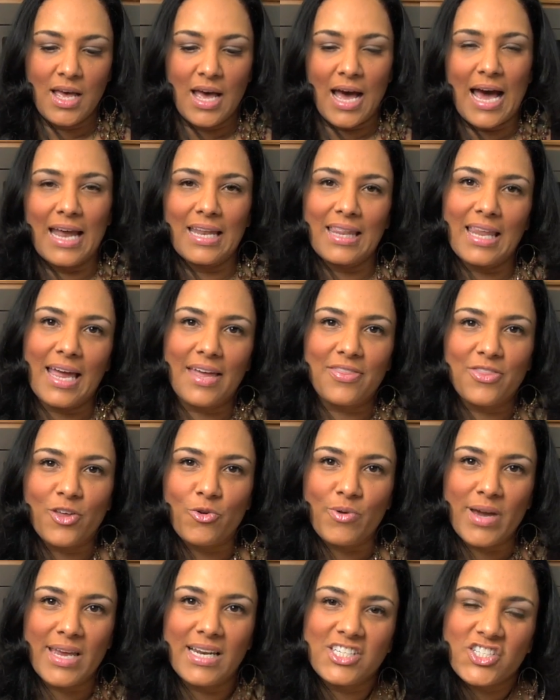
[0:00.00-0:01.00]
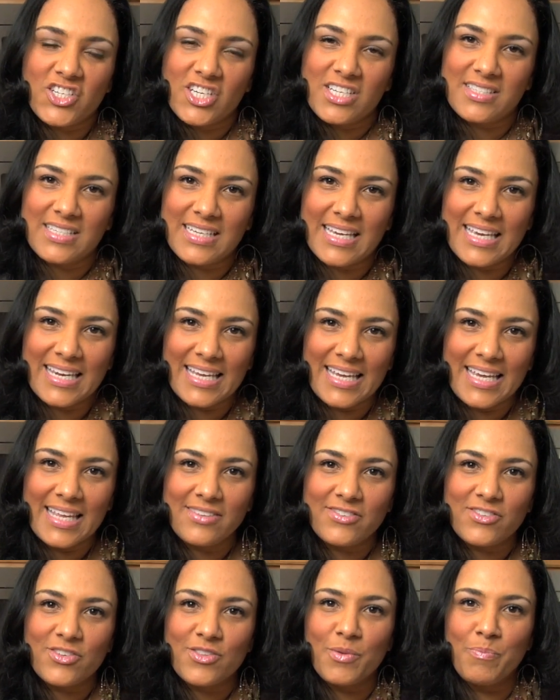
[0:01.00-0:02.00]
I like the grated cheese to get
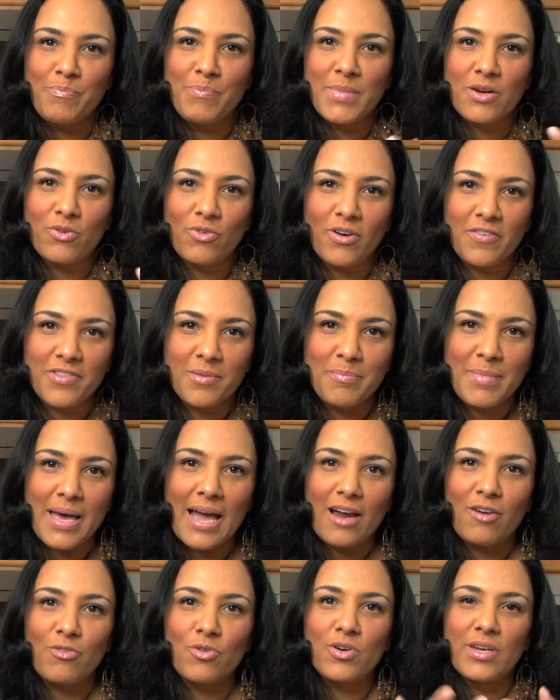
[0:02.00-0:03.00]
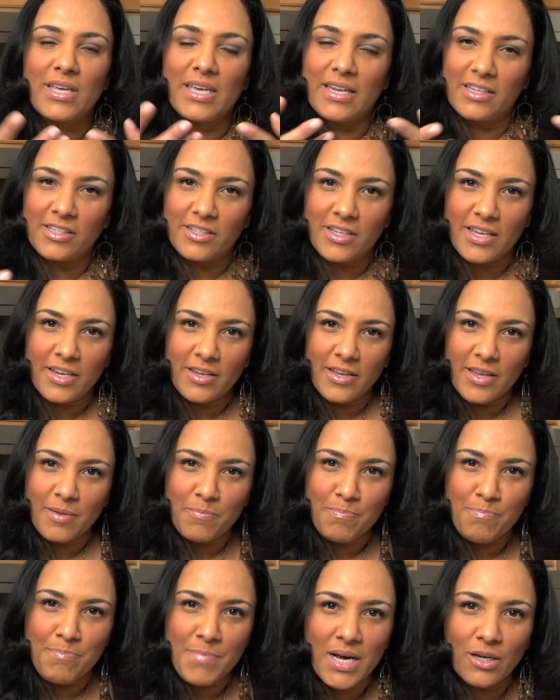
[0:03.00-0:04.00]
into the middle of the macaroni.
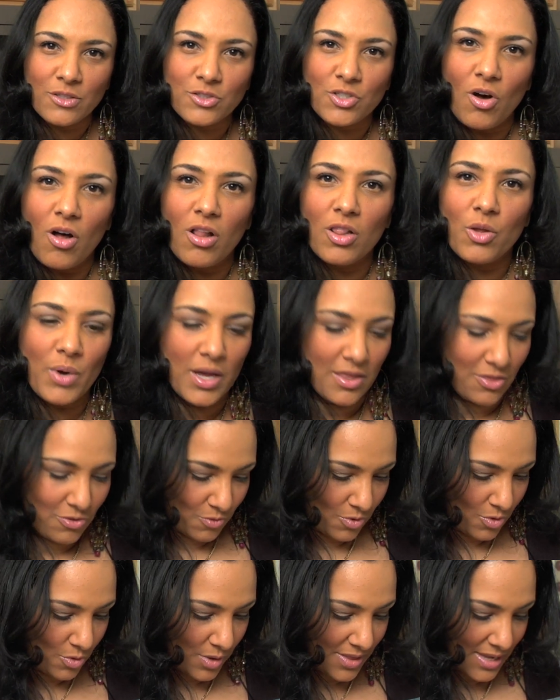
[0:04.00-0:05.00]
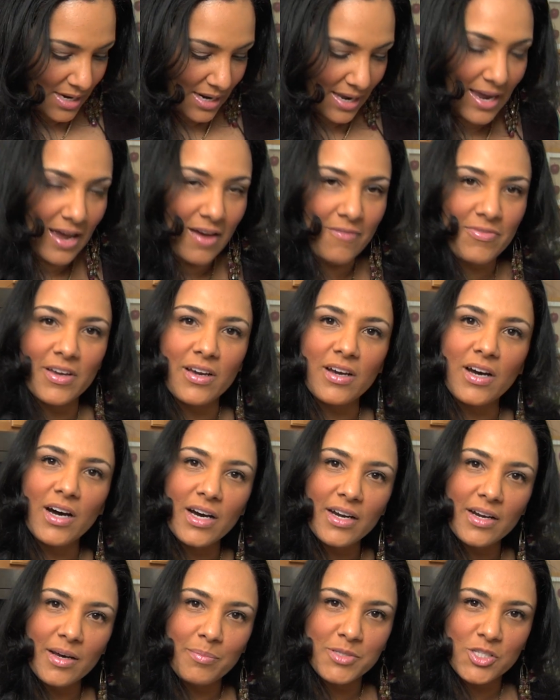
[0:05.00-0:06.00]
It melts all the way through. And then I have the
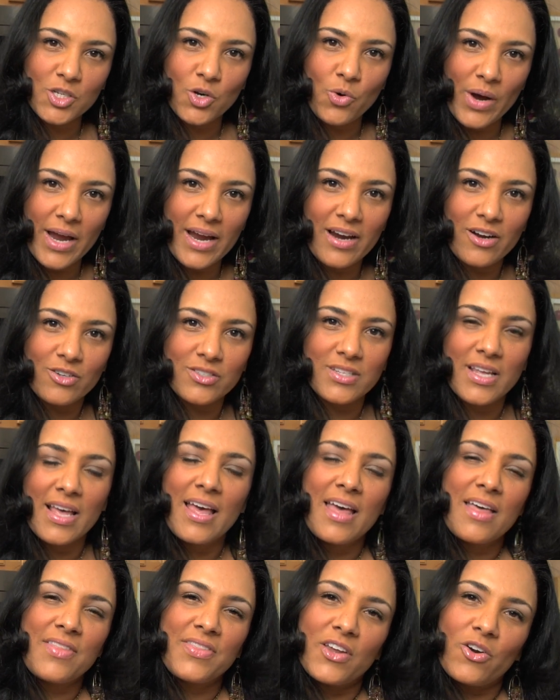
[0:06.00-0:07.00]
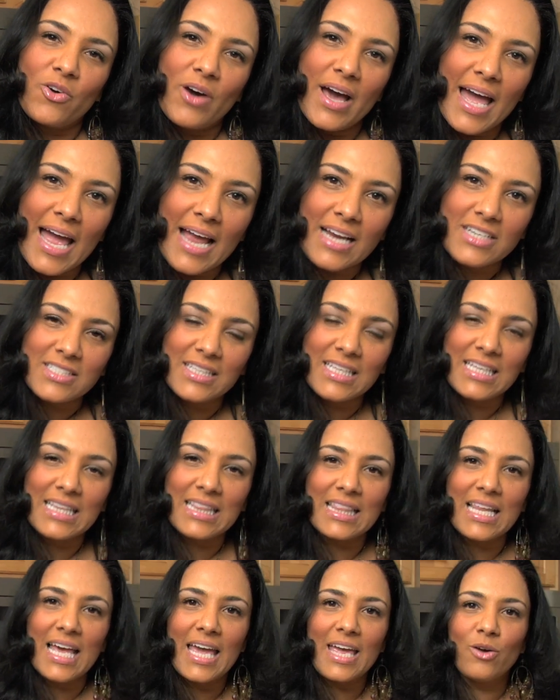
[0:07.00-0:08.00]
cut up squares that'll actually
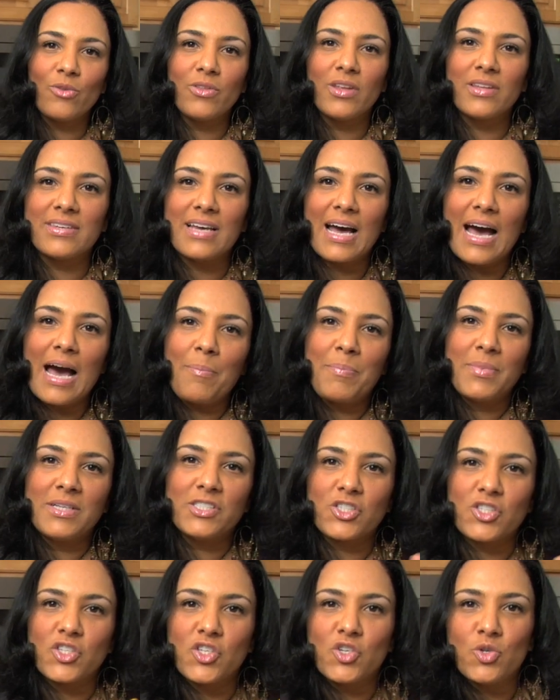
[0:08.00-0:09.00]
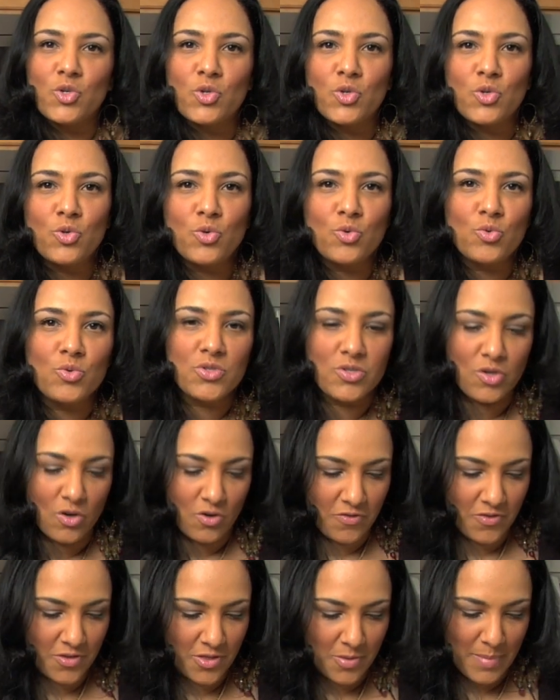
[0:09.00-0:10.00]
lay on the top and just ooze
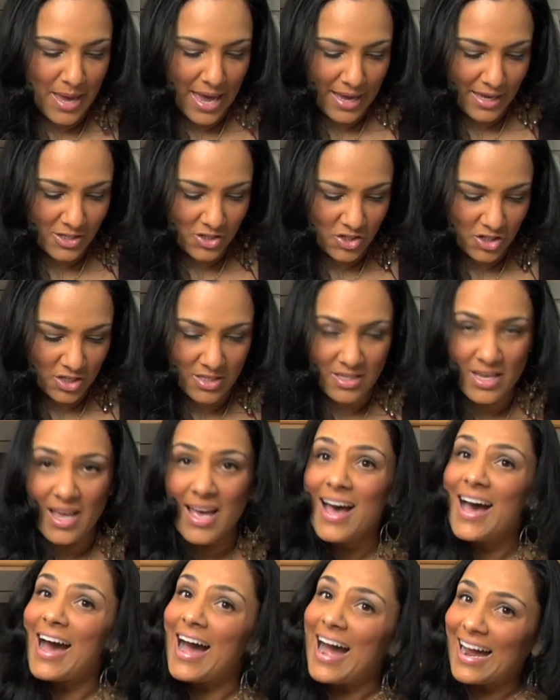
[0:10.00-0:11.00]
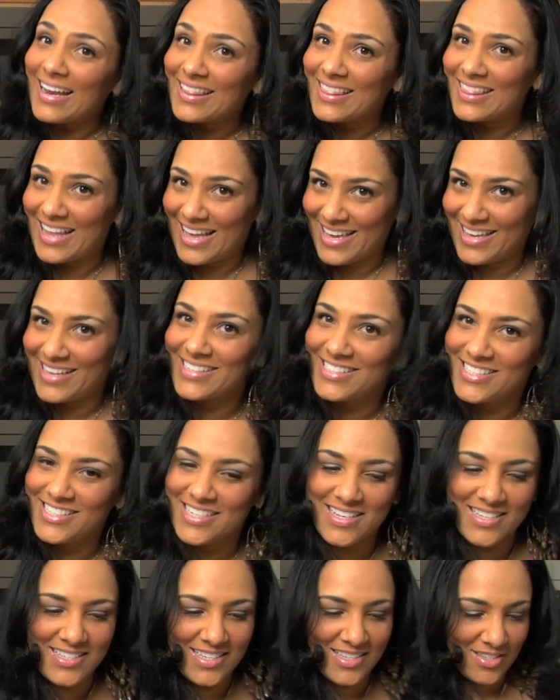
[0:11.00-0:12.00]
over the mac and cheese. I like it
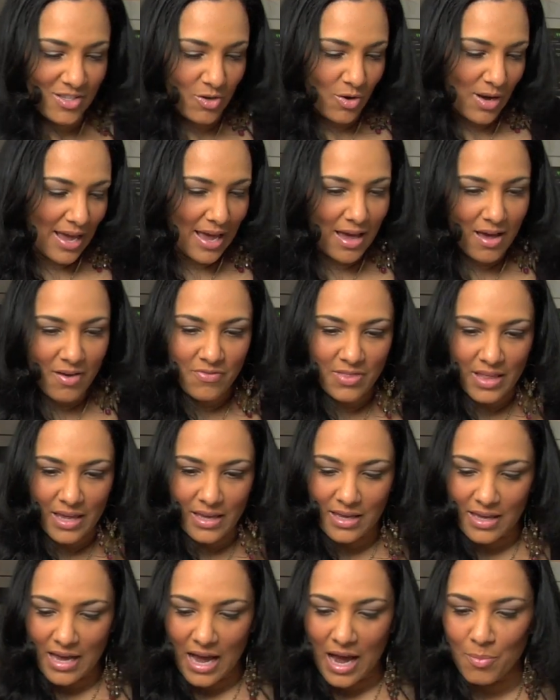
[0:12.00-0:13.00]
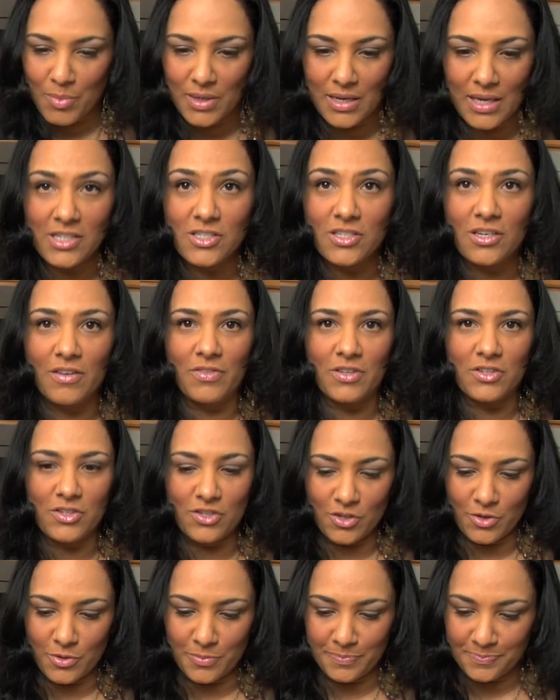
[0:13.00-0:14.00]
cheesy, so I have like a combination of the
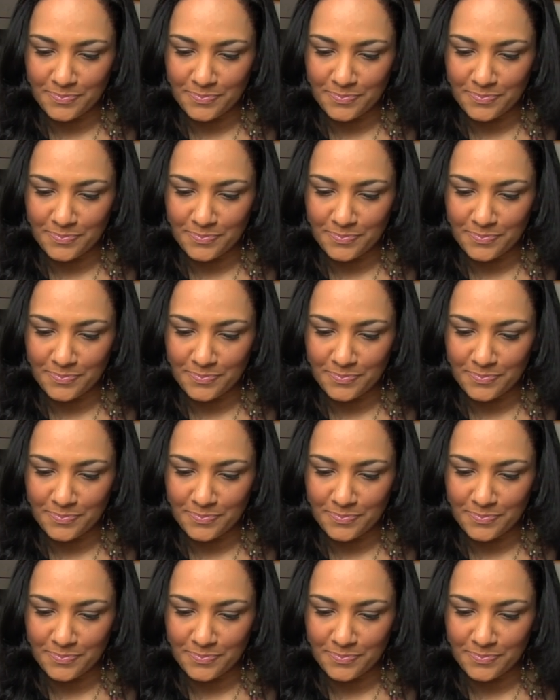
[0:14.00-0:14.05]
two.